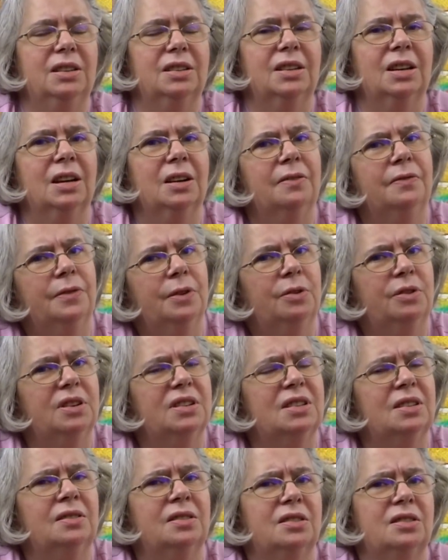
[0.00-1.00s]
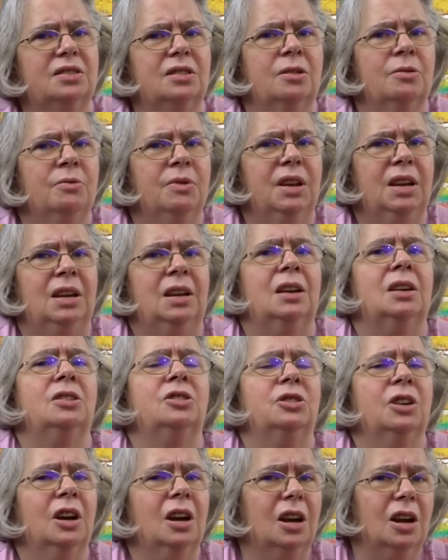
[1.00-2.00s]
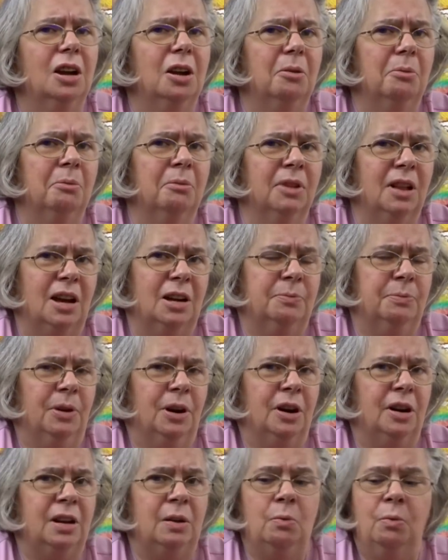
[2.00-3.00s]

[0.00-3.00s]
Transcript: to kind of focus on the Stonehenge block party.